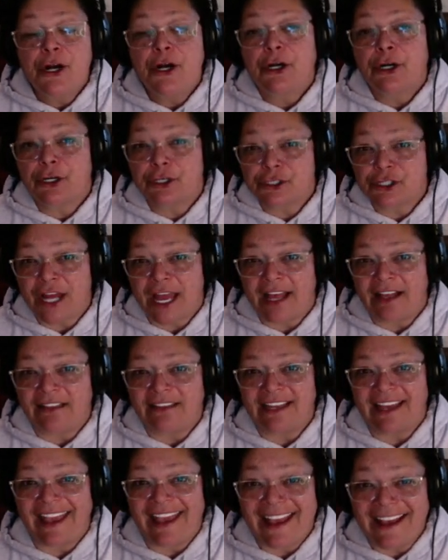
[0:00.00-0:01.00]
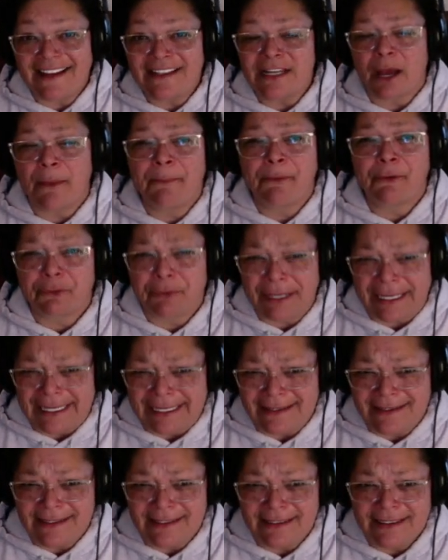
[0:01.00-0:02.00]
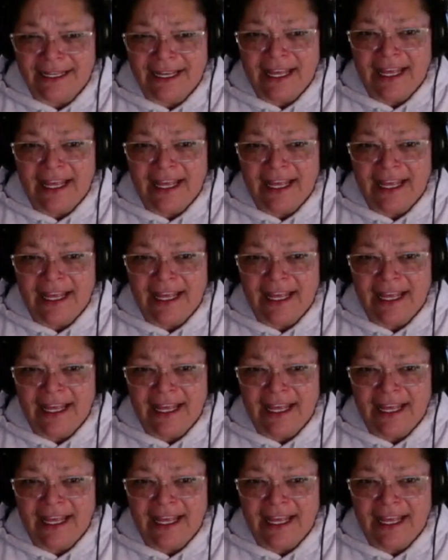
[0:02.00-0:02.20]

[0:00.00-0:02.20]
her child, and a priest